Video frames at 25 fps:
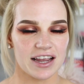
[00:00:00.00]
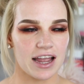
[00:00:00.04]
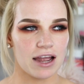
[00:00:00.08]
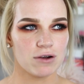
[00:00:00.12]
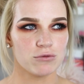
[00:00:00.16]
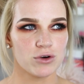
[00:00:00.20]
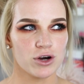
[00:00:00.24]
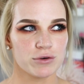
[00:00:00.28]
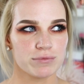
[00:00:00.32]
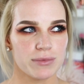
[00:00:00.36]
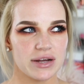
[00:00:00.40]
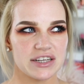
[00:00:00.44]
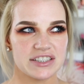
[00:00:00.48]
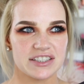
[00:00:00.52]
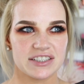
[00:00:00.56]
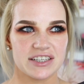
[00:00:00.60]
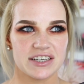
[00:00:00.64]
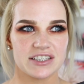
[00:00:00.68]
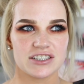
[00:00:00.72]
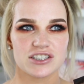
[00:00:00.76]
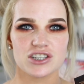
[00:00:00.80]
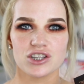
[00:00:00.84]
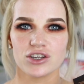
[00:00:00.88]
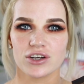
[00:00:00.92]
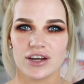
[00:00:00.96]
Like, I want my
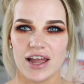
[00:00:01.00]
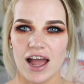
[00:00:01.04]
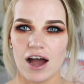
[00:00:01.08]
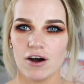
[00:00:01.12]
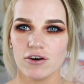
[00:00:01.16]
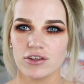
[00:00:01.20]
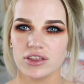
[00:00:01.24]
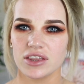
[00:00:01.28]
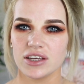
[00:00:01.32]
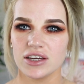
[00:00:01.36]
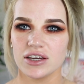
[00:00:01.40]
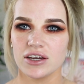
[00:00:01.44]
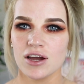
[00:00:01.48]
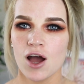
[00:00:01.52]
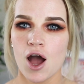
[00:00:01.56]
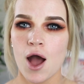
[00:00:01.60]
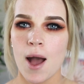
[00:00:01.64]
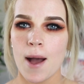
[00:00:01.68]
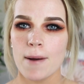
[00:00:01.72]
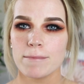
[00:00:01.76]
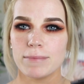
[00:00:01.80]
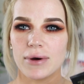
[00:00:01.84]
skin to look healthy,